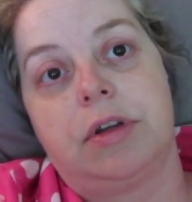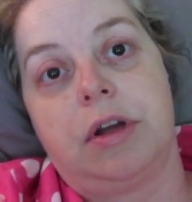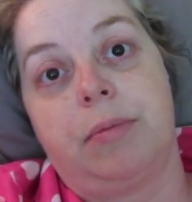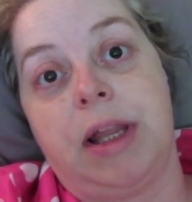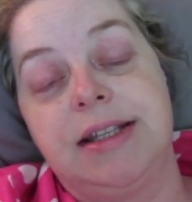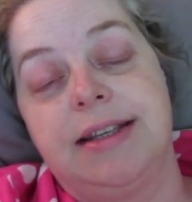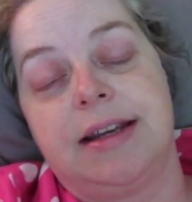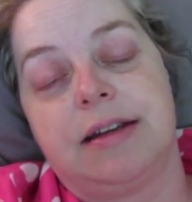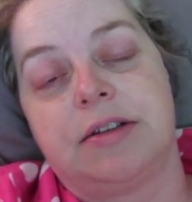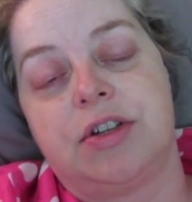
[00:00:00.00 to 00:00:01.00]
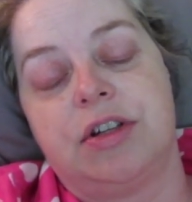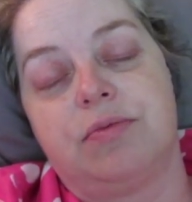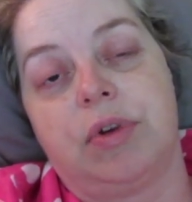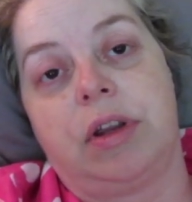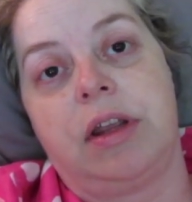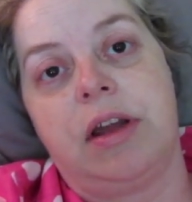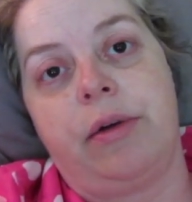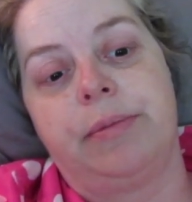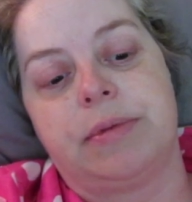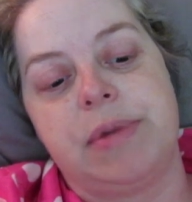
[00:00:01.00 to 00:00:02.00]
a blessing. She's really
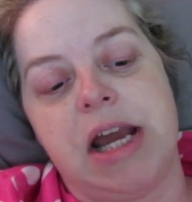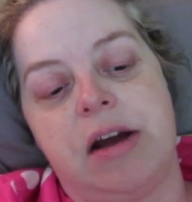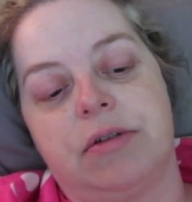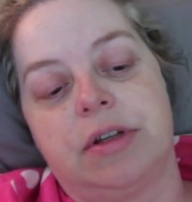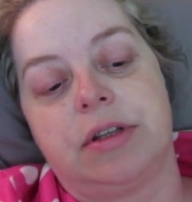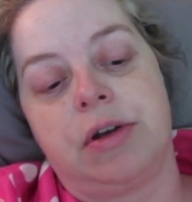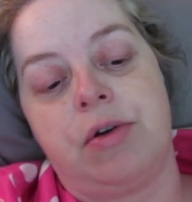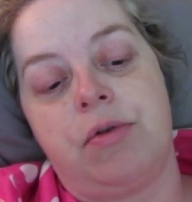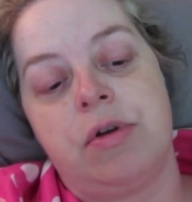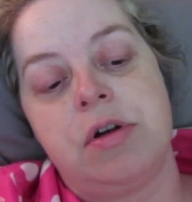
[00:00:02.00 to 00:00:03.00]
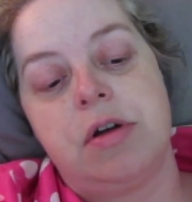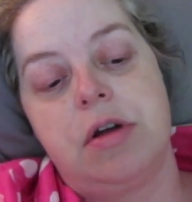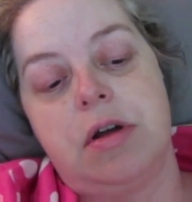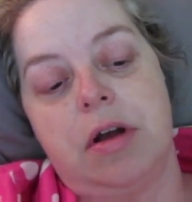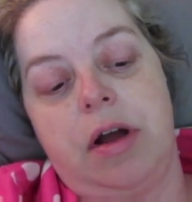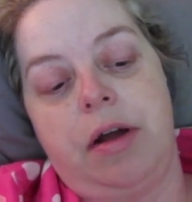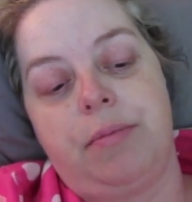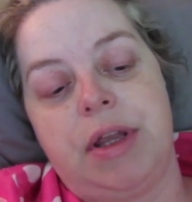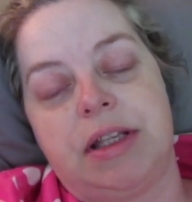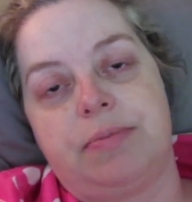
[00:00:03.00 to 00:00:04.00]
helped me out. So
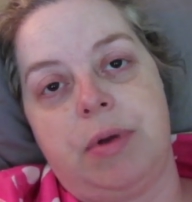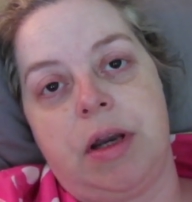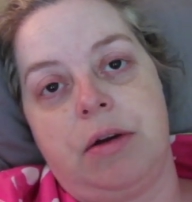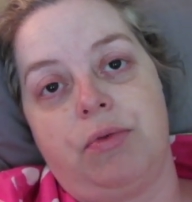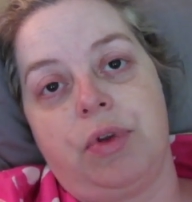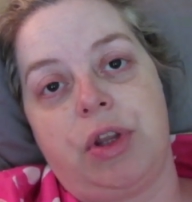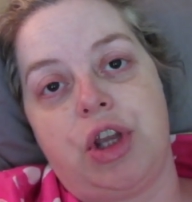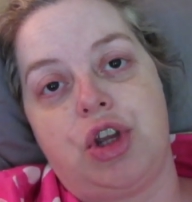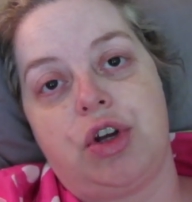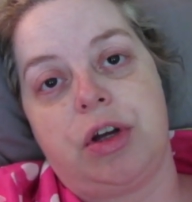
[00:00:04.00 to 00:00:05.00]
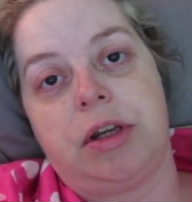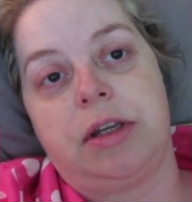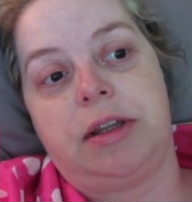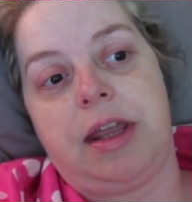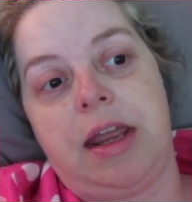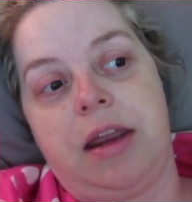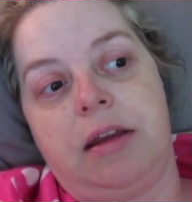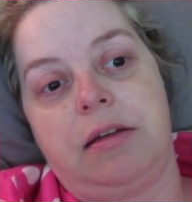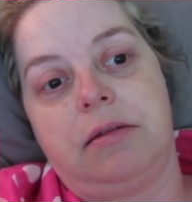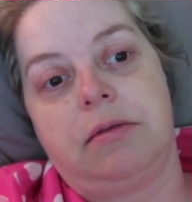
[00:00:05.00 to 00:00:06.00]
it's been a really good
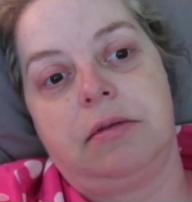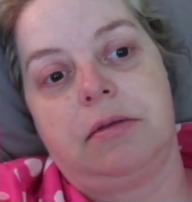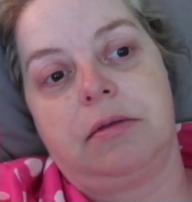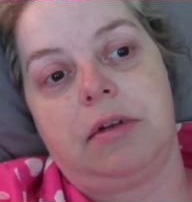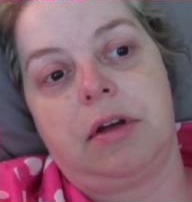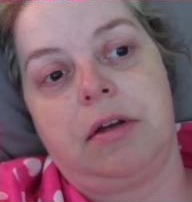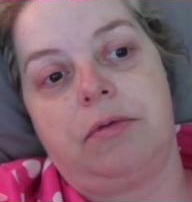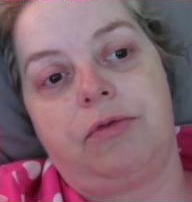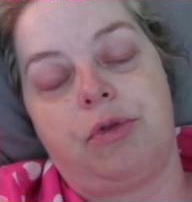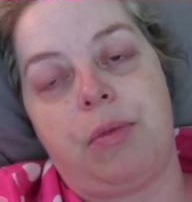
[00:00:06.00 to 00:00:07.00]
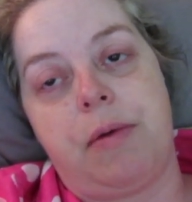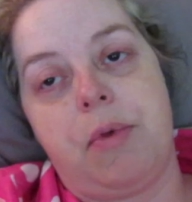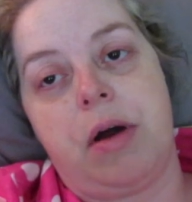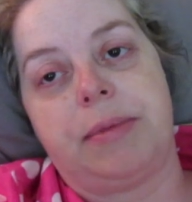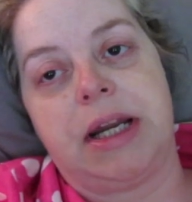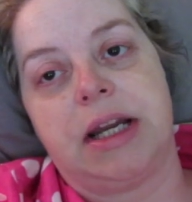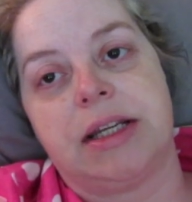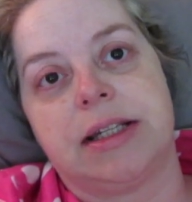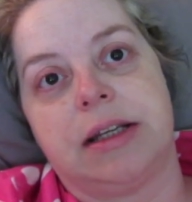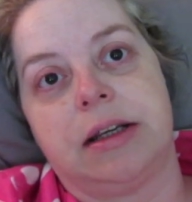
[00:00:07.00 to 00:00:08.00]
thing for my mom and
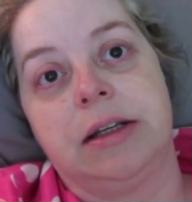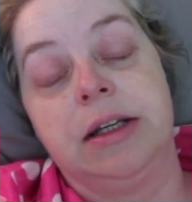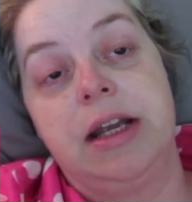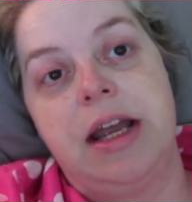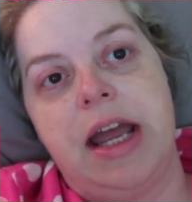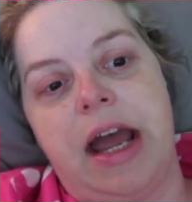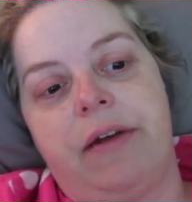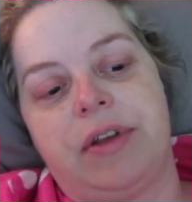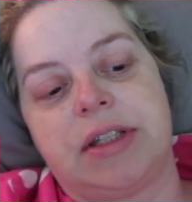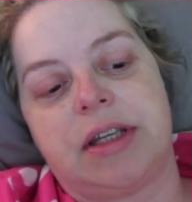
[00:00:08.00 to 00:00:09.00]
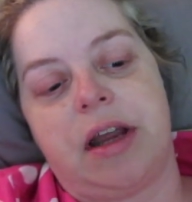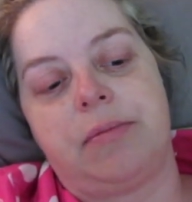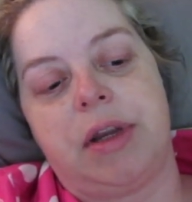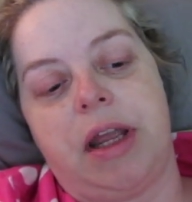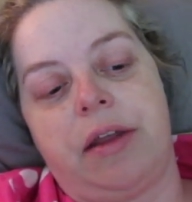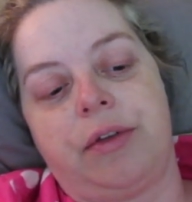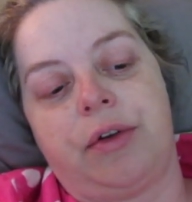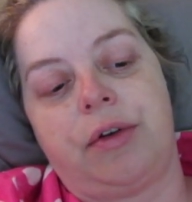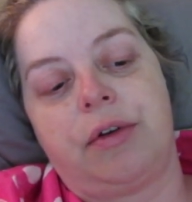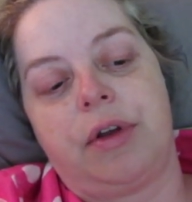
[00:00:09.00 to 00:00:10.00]
I to have this time
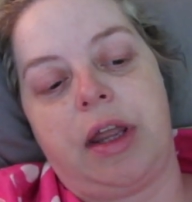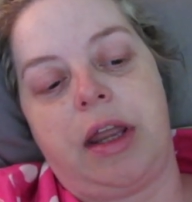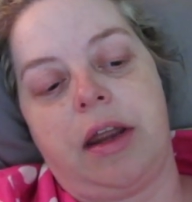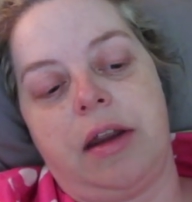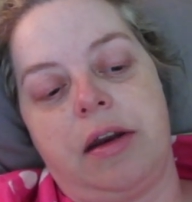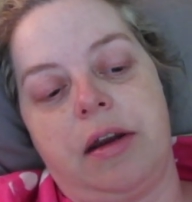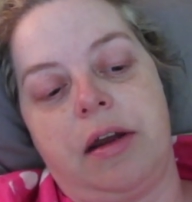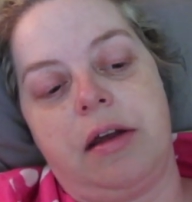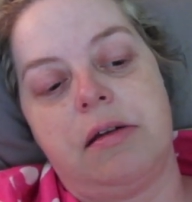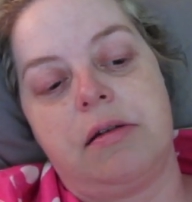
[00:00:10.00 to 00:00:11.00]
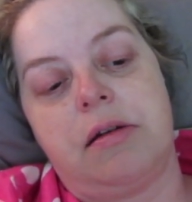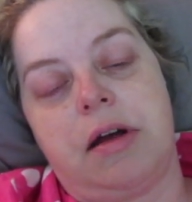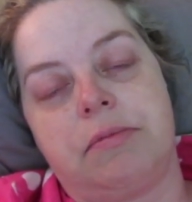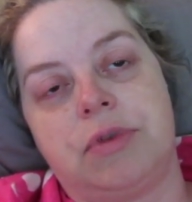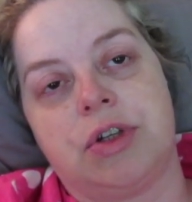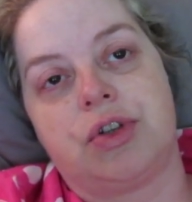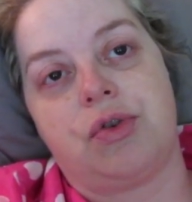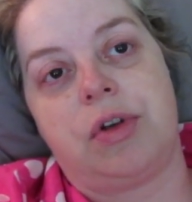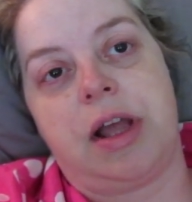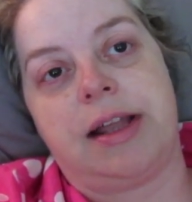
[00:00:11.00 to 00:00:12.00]
together. And I'm just
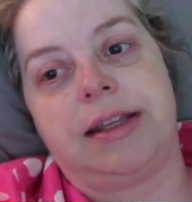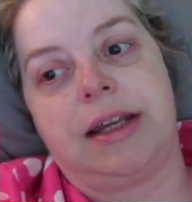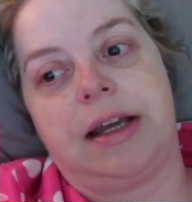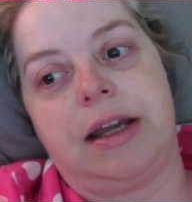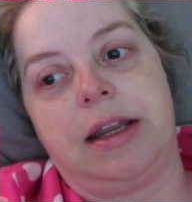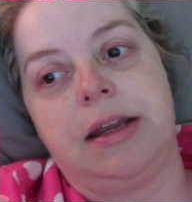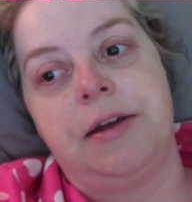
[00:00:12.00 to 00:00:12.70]
so glad that I